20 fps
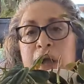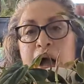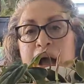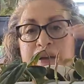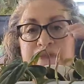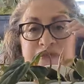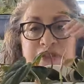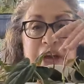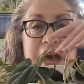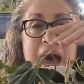
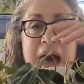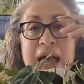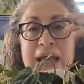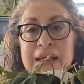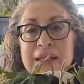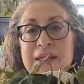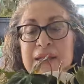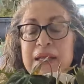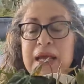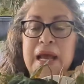I've
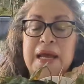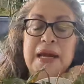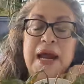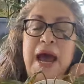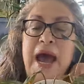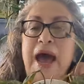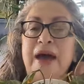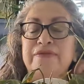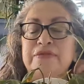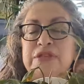cut, and I
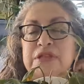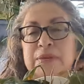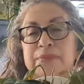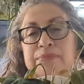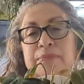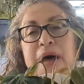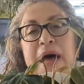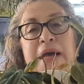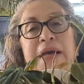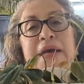have
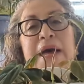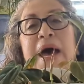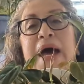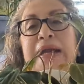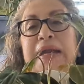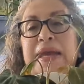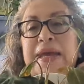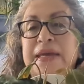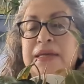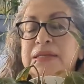some
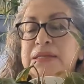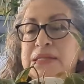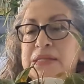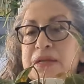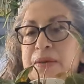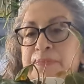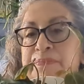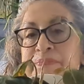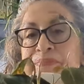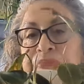
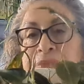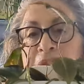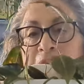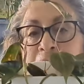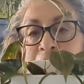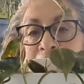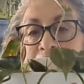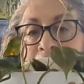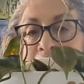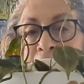cuttings
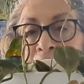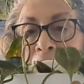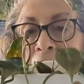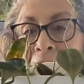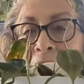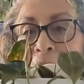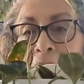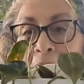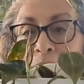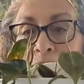
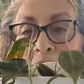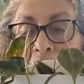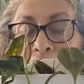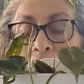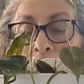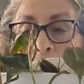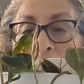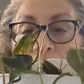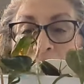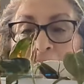
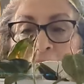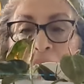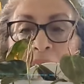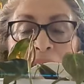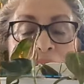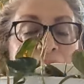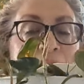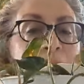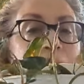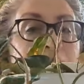
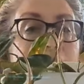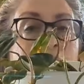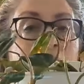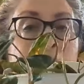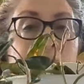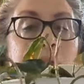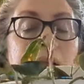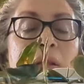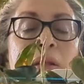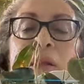propagating,
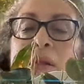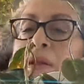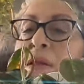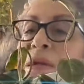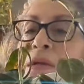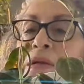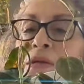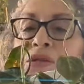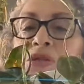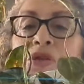
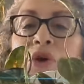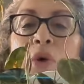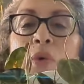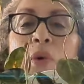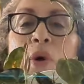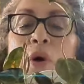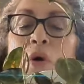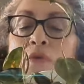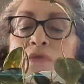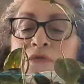so
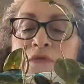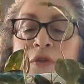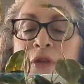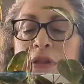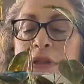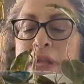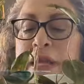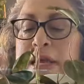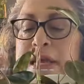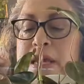
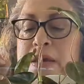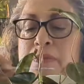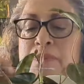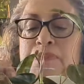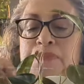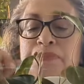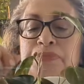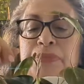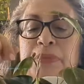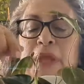hopefully
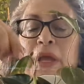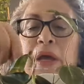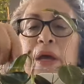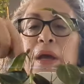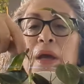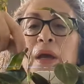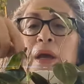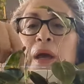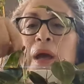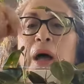
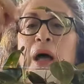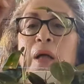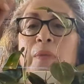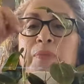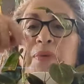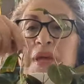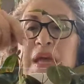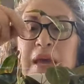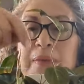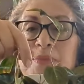I'll
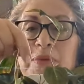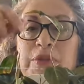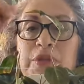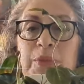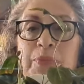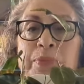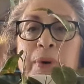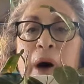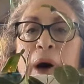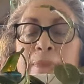be able
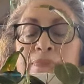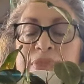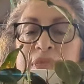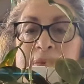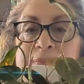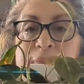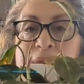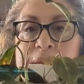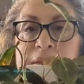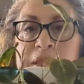to pop
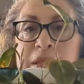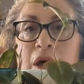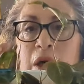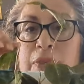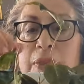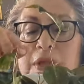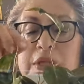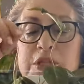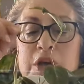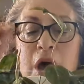them in
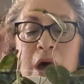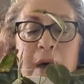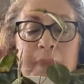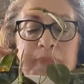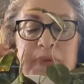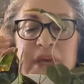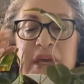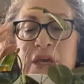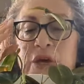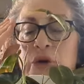on the
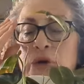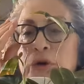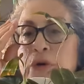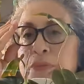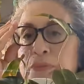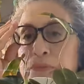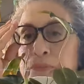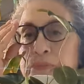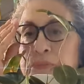top here.